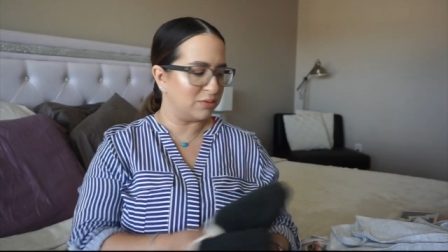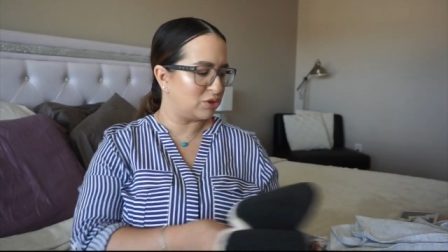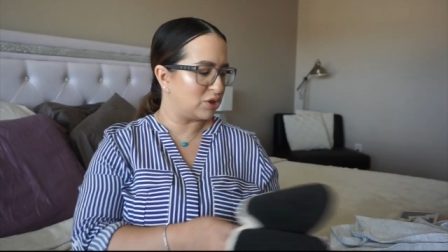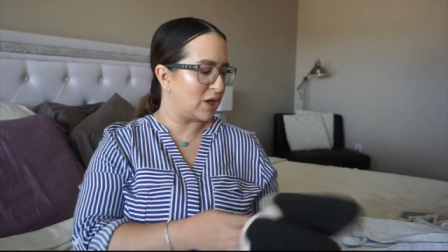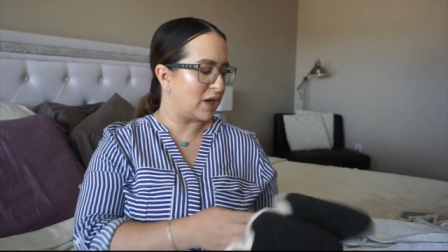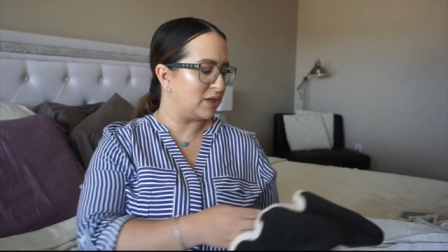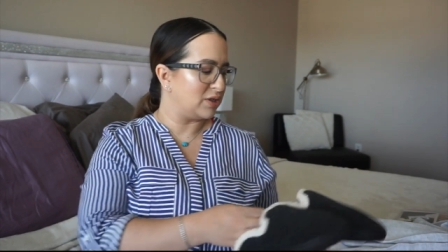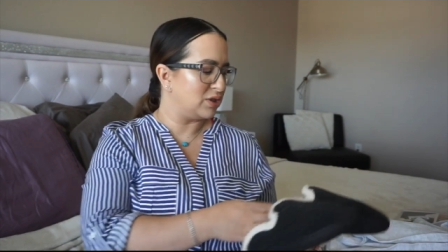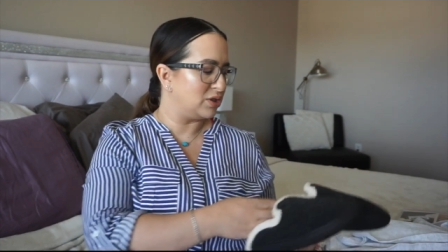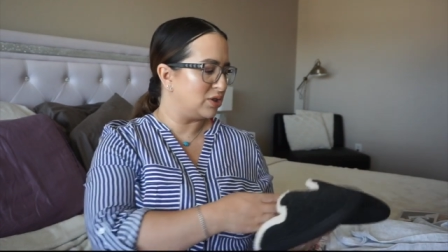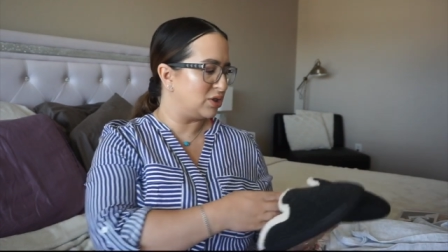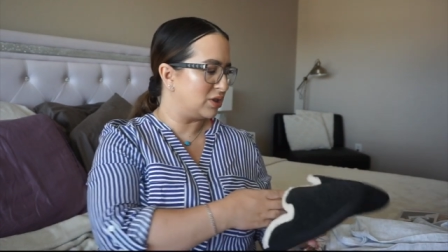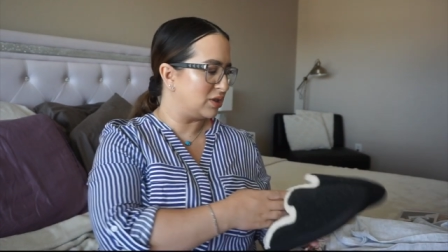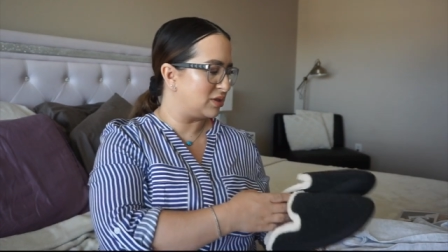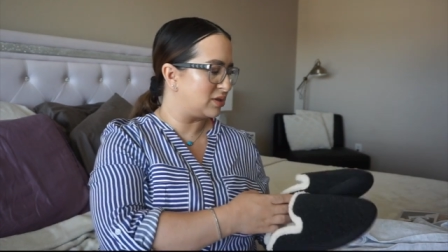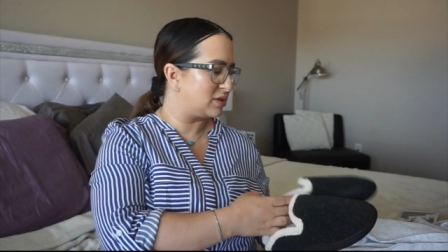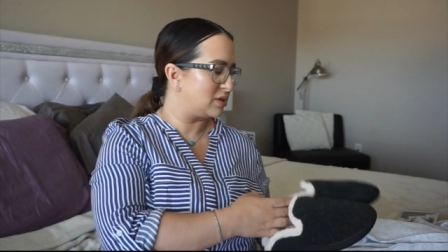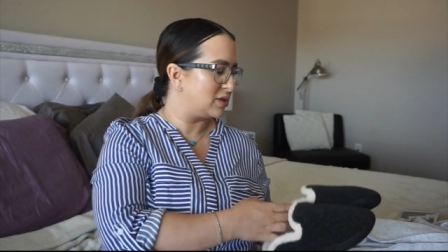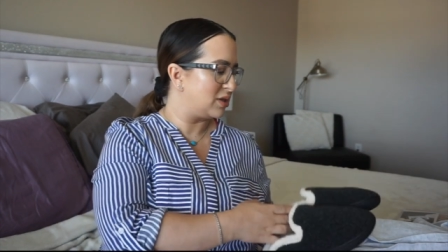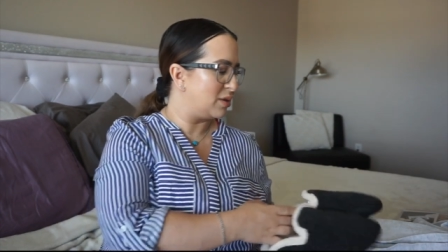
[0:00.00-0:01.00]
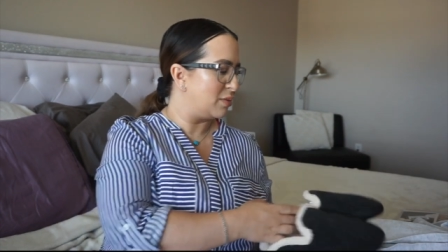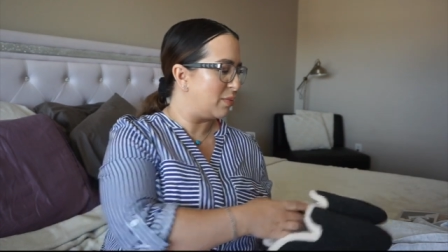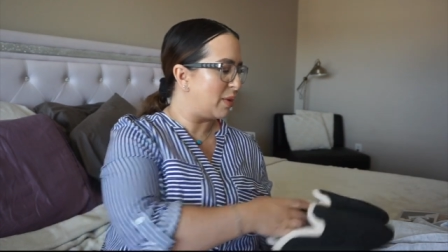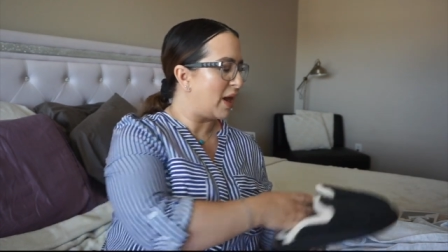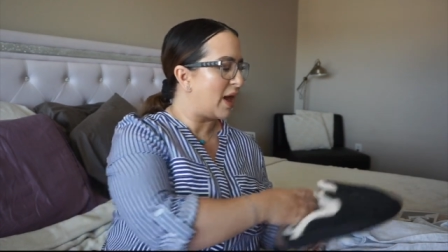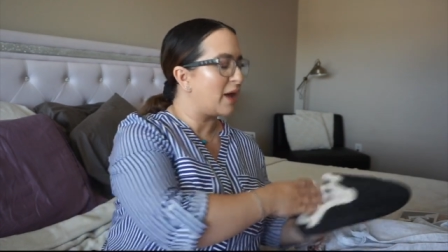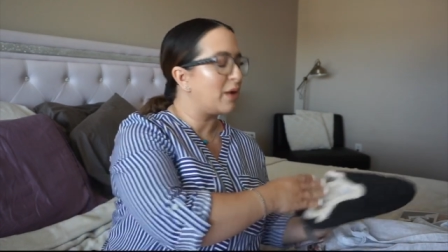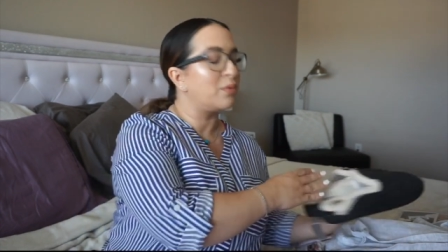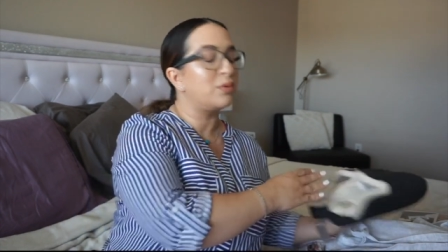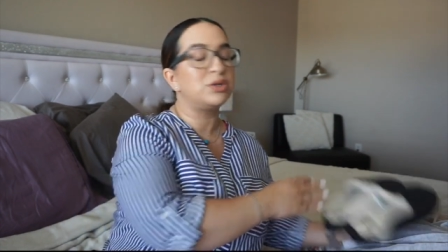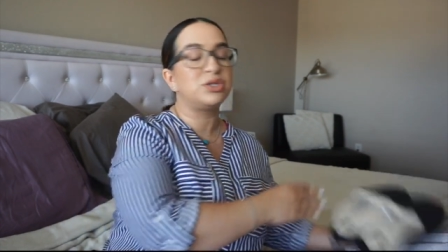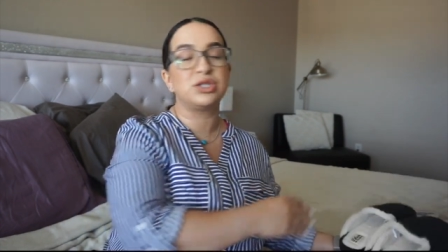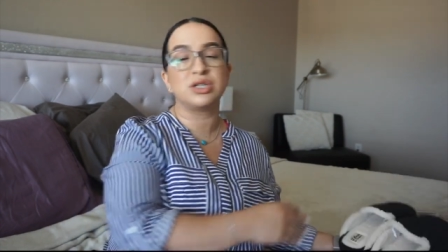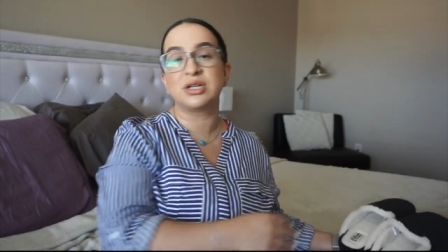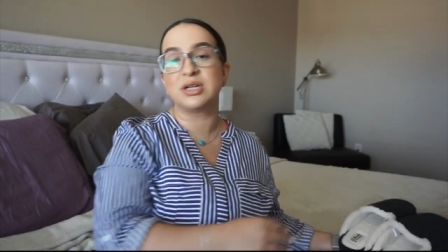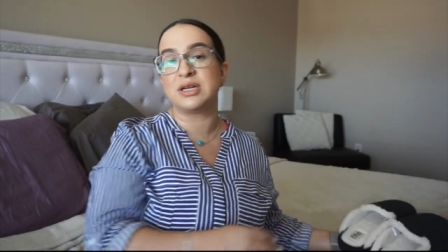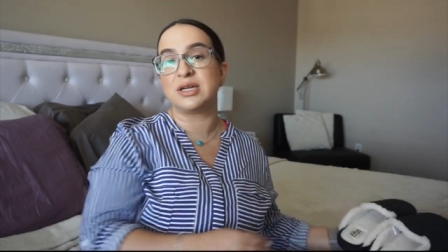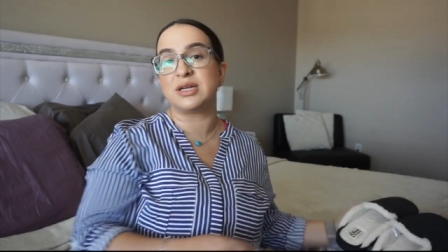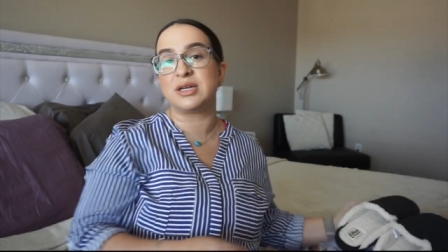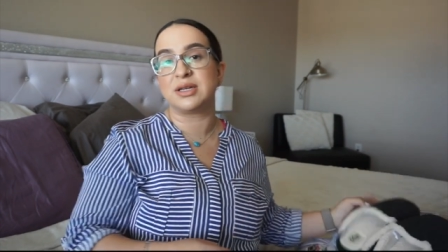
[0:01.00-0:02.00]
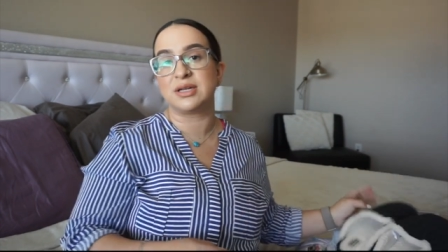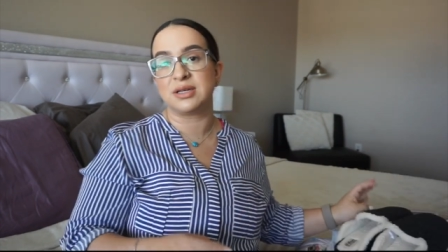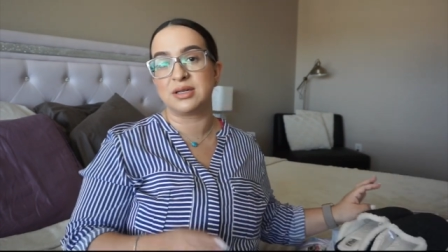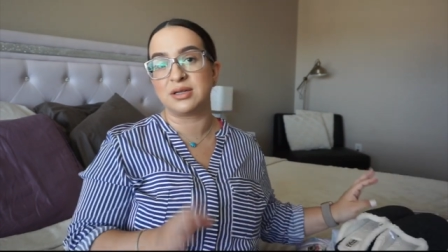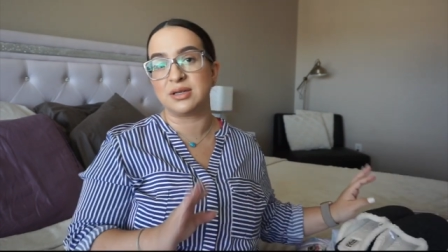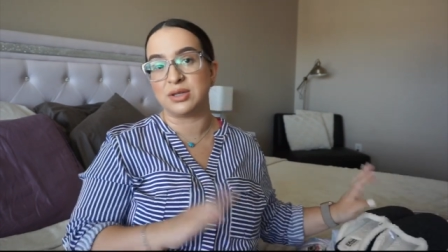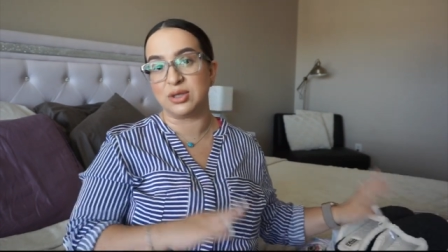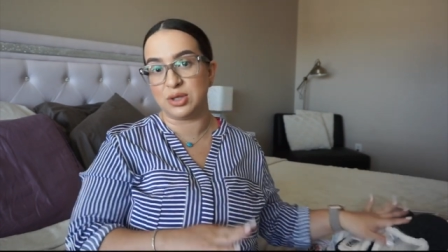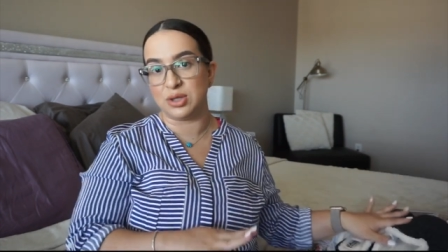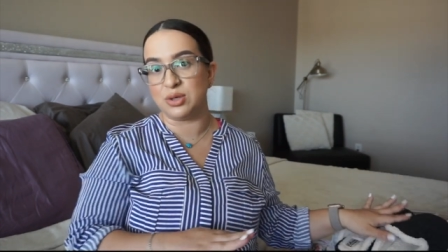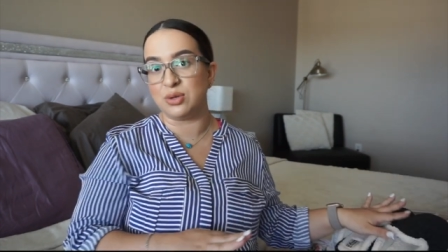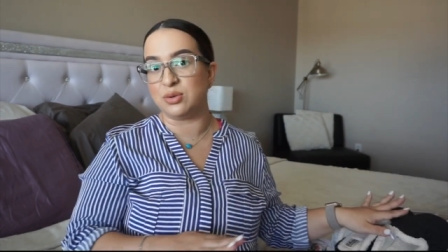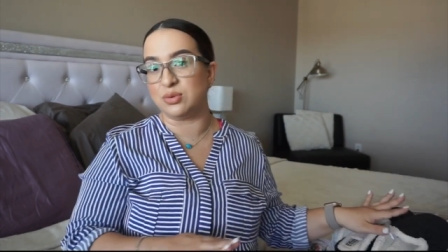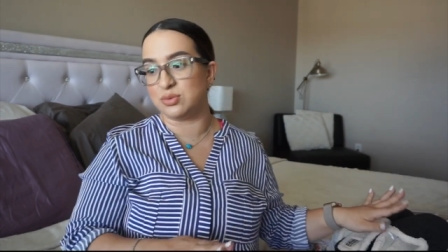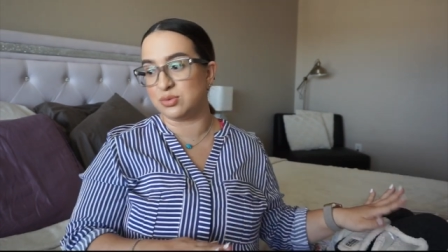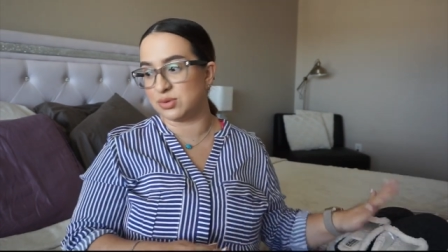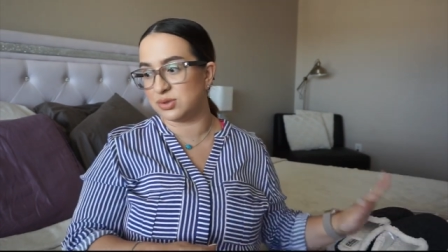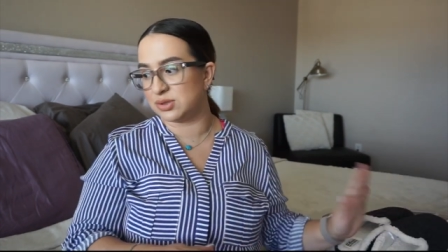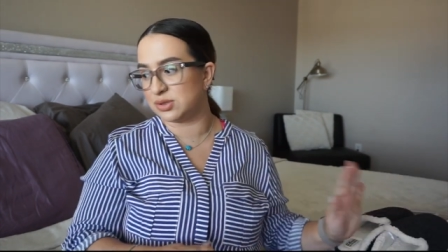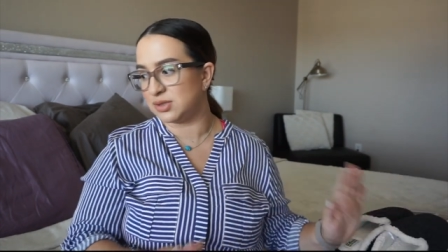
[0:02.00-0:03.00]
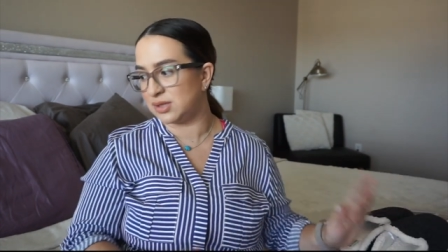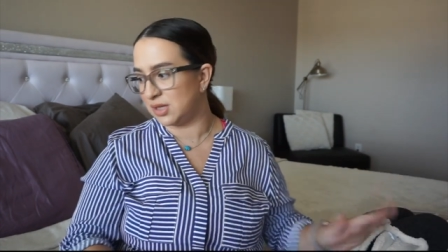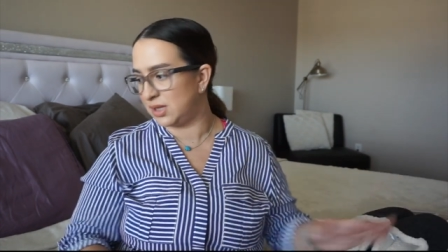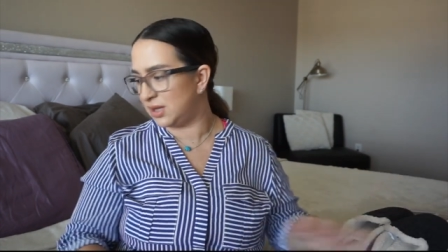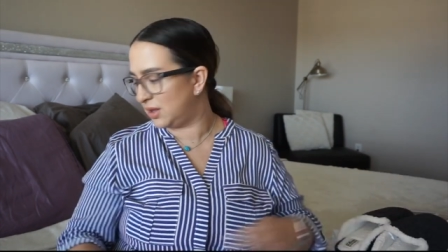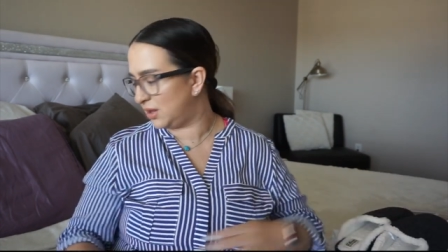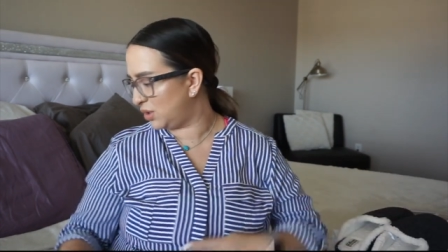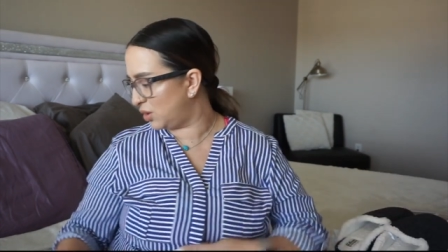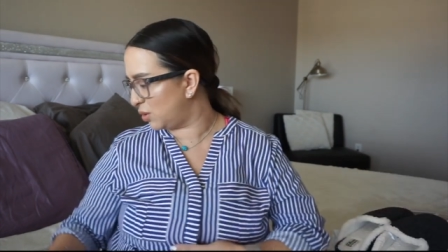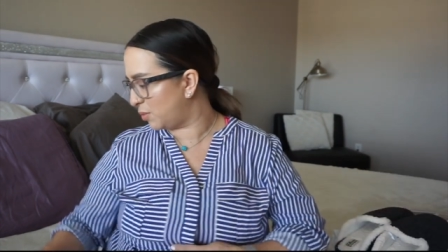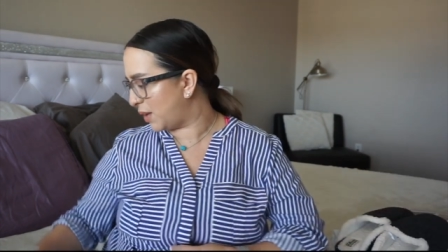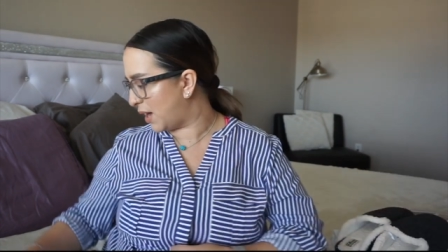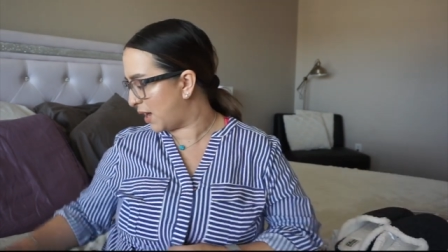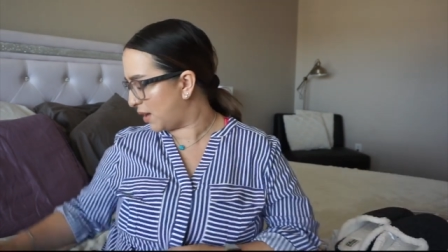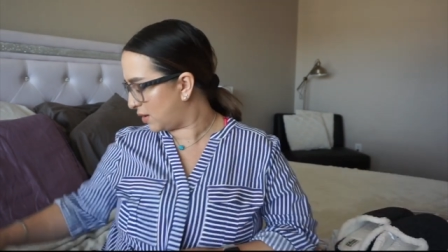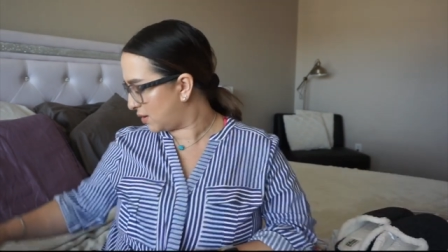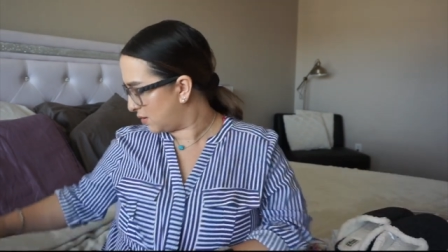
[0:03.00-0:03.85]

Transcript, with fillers: try to just pack what you're gonna use in your bag.